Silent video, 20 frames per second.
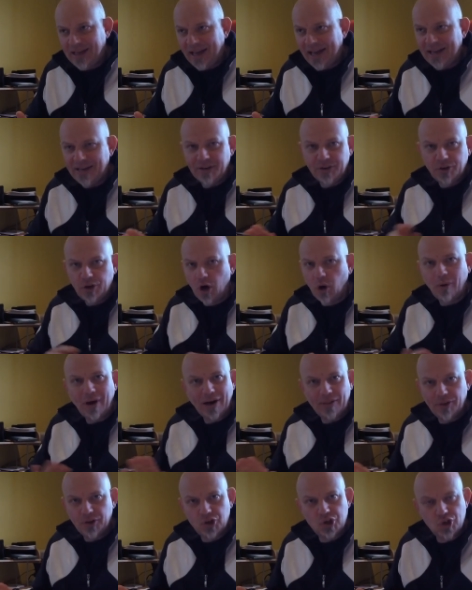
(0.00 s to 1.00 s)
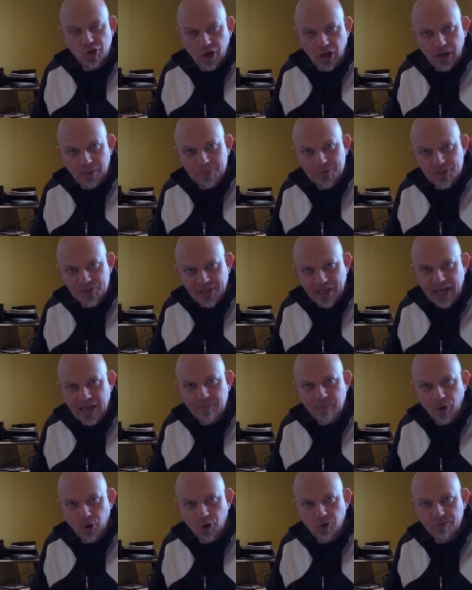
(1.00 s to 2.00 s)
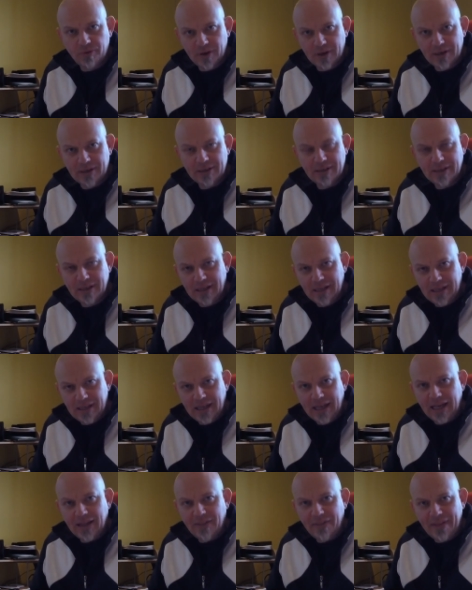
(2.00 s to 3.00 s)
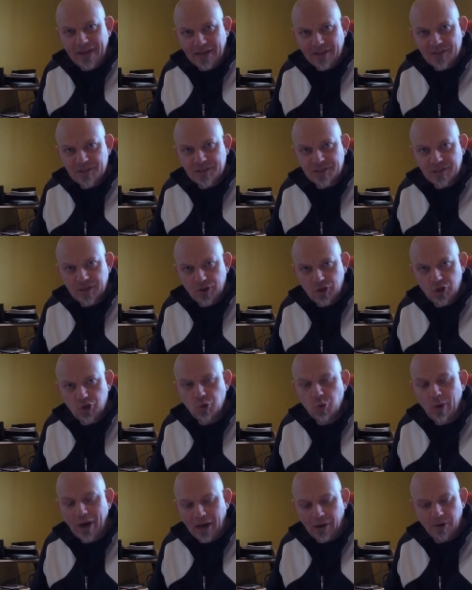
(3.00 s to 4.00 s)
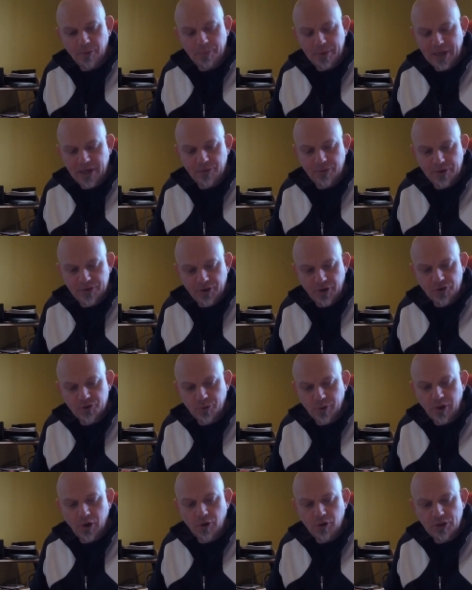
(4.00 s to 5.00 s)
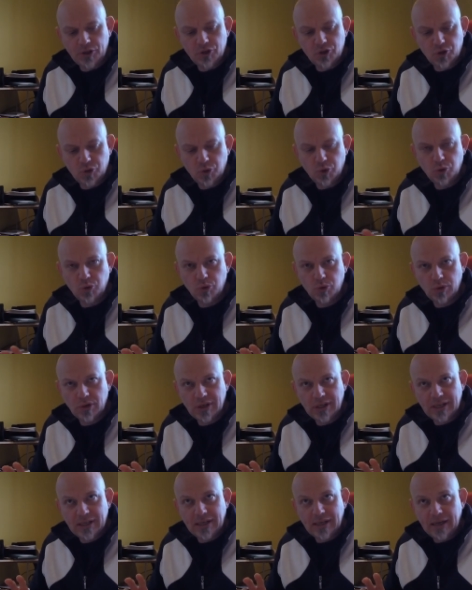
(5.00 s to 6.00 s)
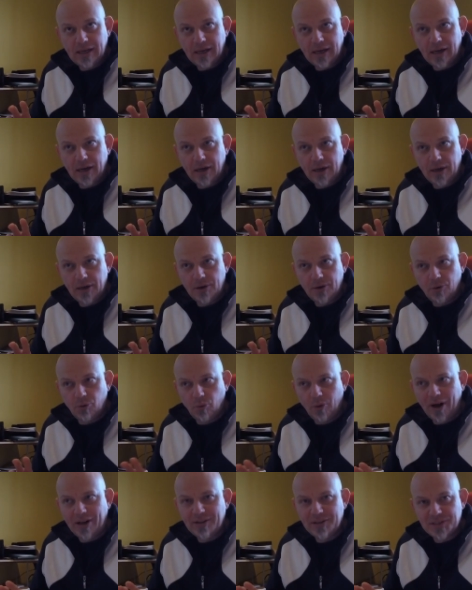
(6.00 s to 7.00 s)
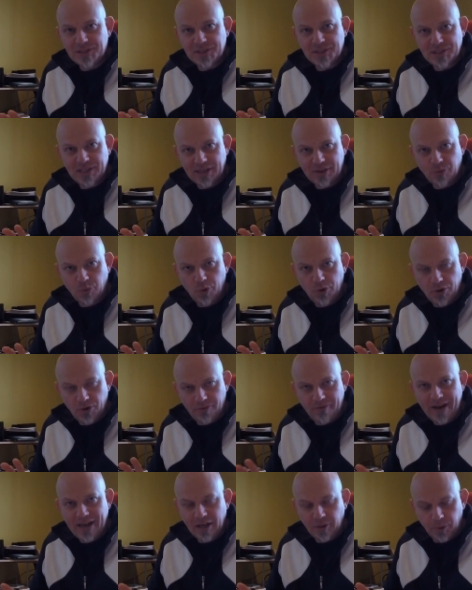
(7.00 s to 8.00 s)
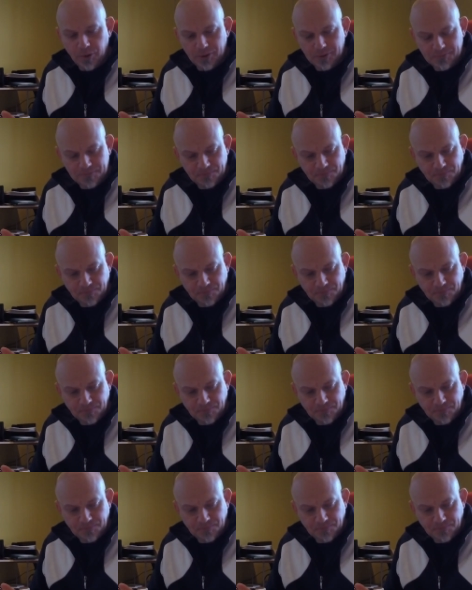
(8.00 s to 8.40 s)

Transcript: and no other jobs came over in that 2-hour period. Those were the only 2 runs that were available.